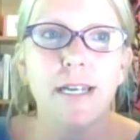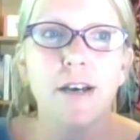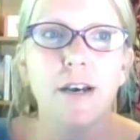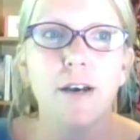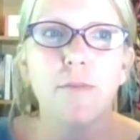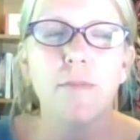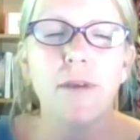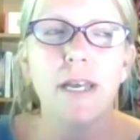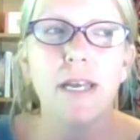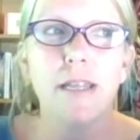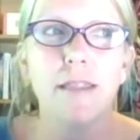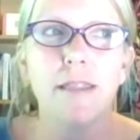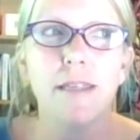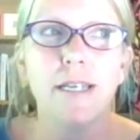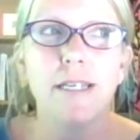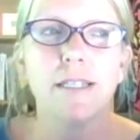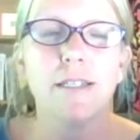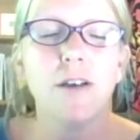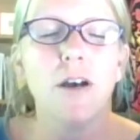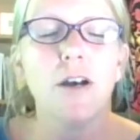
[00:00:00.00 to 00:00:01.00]
up in the
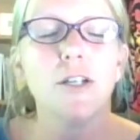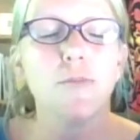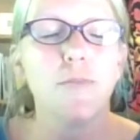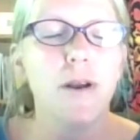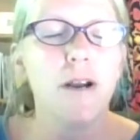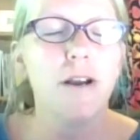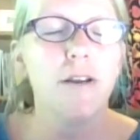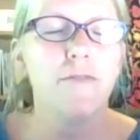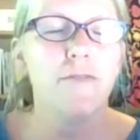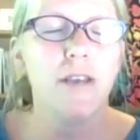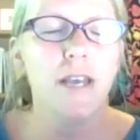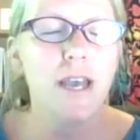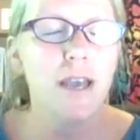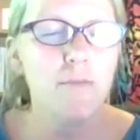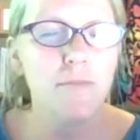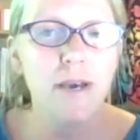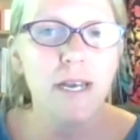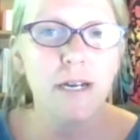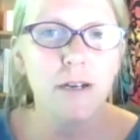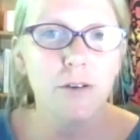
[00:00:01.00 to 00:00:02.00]
Salisbury VA
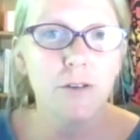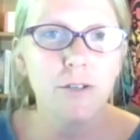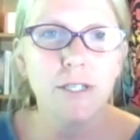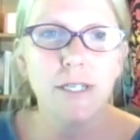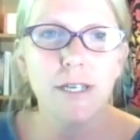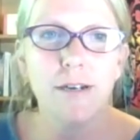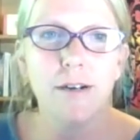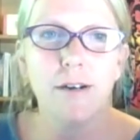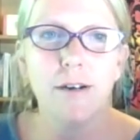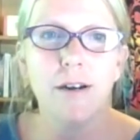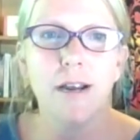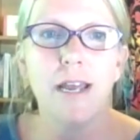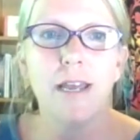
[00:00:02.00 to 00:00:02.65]
Medical Center